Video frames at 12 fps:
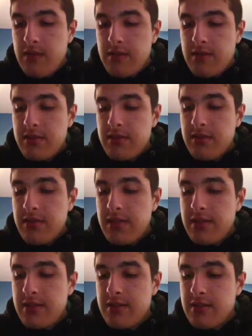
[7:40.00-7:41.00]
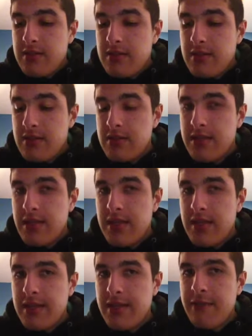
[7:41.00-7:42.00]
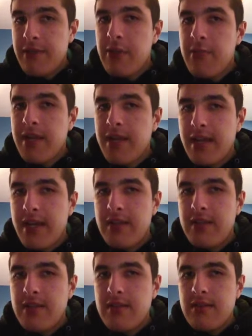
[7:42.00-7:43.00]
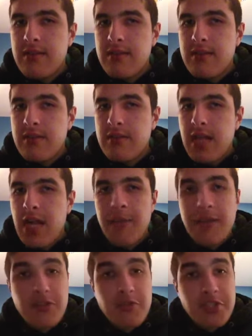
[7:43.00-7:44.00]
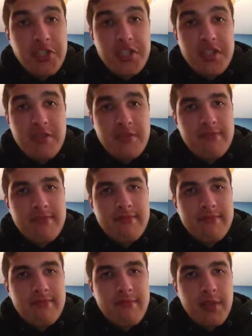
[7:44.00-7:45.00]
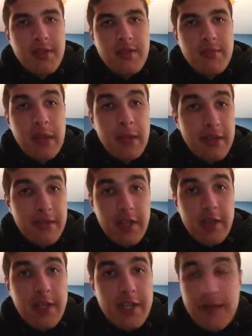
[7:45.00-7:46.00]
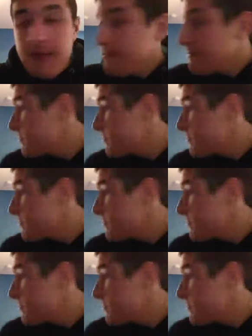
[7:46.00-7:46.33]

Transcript: So yeah, there's that. I definitely hear my cat. I'm not sure where she is, but I definitely hear my cat.